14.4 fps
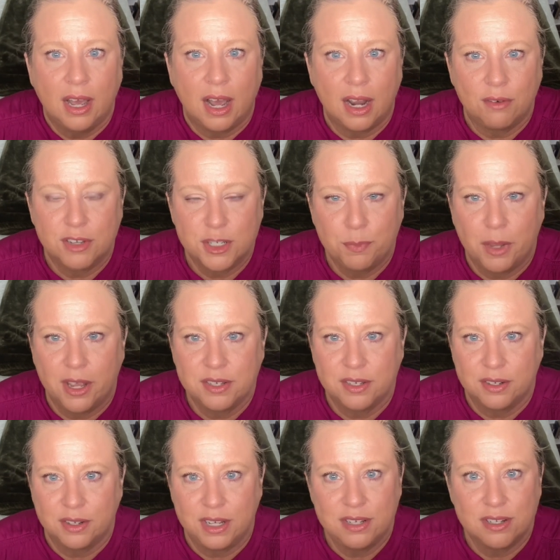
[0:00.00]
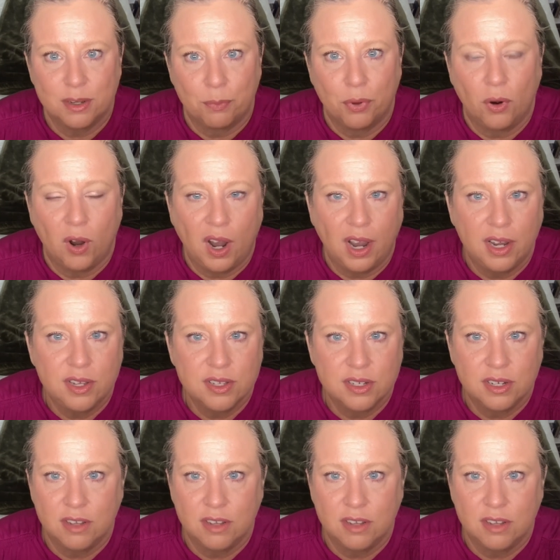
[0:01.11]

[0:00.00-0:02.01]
I was pleasantly surprised.